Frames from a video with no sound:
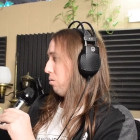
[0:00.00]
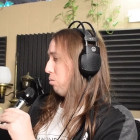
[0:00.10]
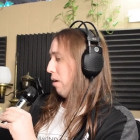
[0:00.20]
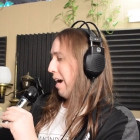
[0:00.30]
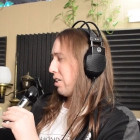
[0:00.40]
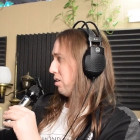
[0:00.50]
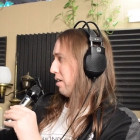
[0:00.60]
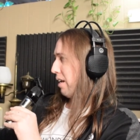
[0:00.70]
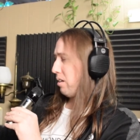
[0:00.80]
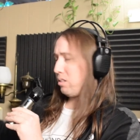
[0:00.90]
we're actually
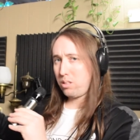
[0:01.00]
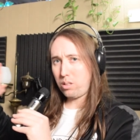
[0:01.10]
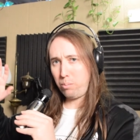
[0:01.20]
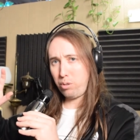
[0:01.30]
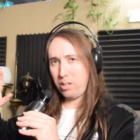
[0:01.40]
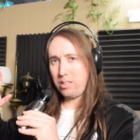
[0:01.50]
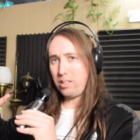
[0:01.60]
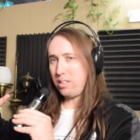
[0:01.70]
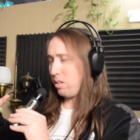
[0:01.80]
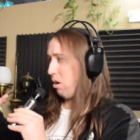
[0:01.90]
getting some pretty
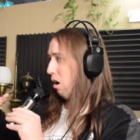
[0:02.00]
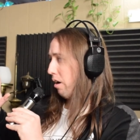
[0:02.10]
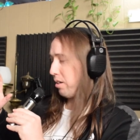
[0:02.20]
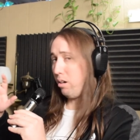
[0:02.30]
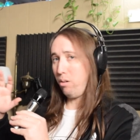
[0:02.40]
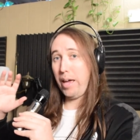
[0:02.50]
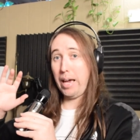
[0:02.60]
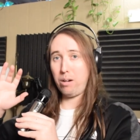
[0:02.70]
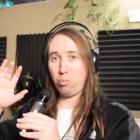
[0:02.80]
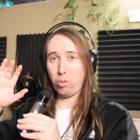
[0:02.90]
decent audio,
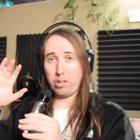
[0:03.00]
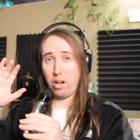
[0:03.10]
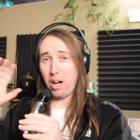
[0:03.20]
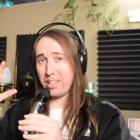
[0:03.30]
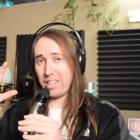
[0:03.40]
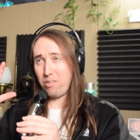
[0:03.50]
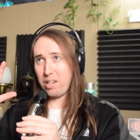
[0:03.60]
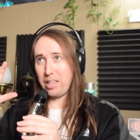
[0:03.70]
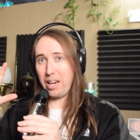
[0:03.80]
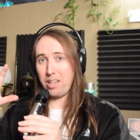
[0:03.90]
and we're not
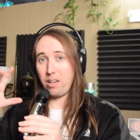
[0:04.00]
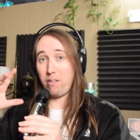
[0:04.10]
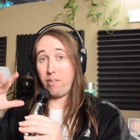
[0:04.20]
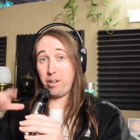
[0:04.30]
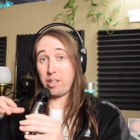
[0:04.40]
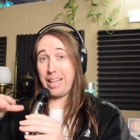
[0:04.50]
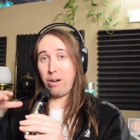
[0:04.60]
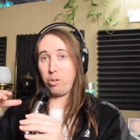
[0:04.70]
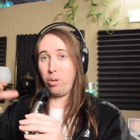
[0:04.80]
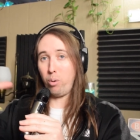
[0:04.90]
even getting a very
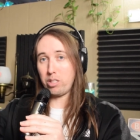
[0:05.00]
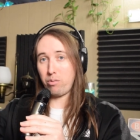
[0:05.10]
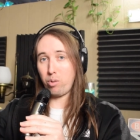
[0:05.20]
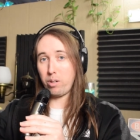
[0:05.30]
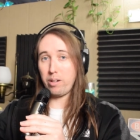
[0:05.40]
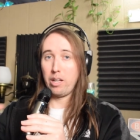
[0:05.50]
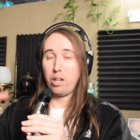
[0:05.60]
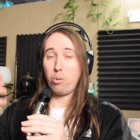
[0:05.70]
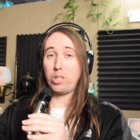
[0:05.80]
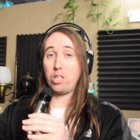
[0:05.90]
loud noise floor,
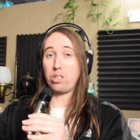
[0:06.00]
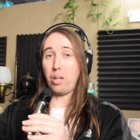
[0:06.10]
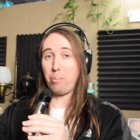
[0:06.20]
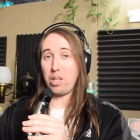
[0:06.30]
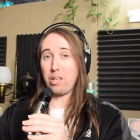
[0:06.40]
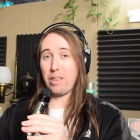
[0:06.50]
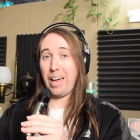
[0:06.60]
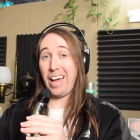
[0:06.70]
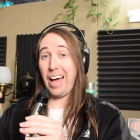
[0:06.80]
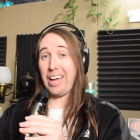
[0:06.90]
which is something
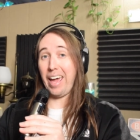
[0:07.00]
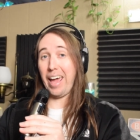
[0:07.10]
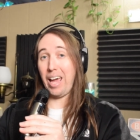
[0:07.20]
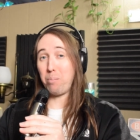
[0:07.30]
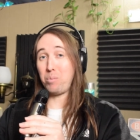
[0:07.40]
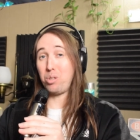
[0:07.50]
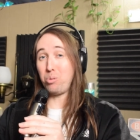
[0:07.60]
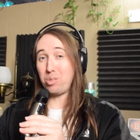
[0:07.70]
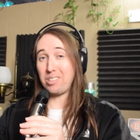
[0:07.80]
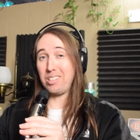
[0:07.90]
that I am
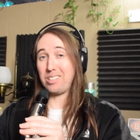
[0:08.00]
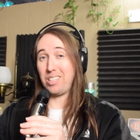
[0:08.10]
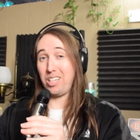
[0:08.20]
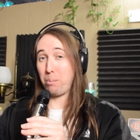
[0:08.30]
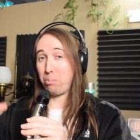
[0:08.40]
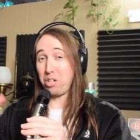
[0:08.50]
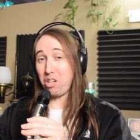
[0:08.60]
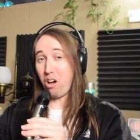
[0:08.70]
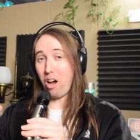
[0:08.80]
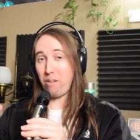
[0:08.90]
used to seeing
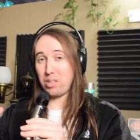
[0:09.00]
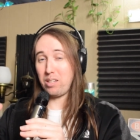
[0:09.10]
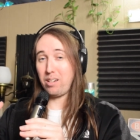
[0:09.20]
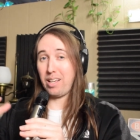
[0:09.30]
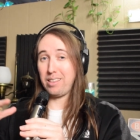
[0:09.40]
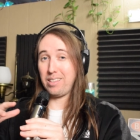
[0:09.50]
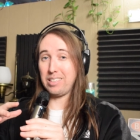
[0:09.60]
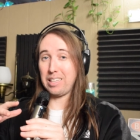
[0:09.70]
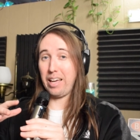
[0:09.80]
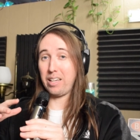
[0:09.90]
pretty often in
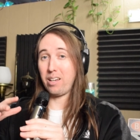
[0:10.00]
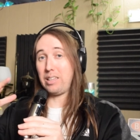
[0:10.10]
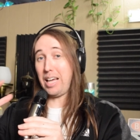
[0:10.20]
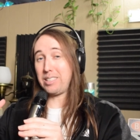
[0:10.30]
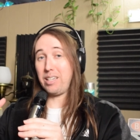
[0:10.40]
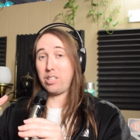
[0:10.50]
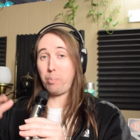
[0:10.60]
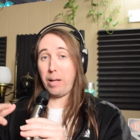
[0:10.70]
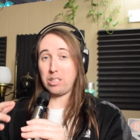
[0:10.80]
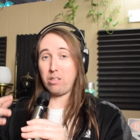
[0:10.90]
these like less
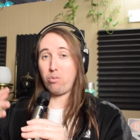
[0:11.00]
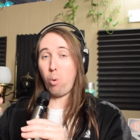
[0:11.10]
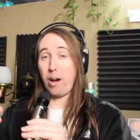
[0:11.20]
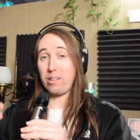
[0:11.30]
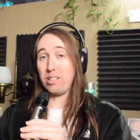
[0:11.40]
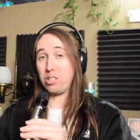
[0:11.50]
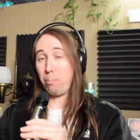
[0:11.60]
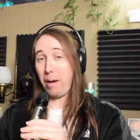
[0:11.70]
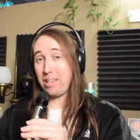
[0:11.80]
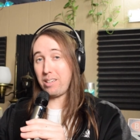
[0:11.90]
expensive wireless
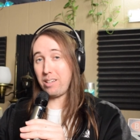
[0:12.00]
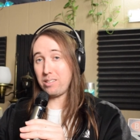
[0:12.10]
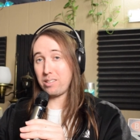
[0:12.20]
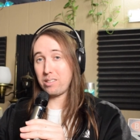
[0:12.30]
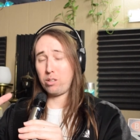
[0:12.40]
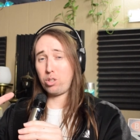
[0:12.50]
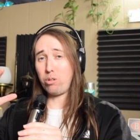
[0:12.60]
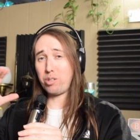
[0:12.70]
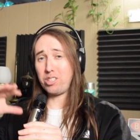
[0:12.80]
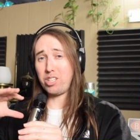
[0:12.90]
mic kits.
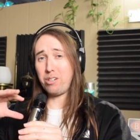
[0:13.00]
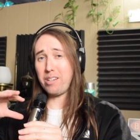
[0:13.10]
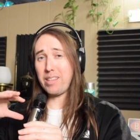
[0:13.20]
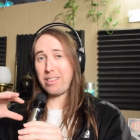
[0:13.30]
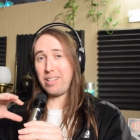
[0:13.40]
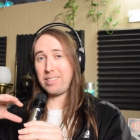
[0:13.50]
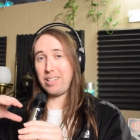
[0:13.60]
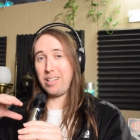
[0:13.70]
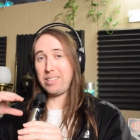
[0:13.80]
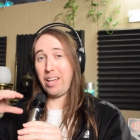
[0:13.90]
So considering that this is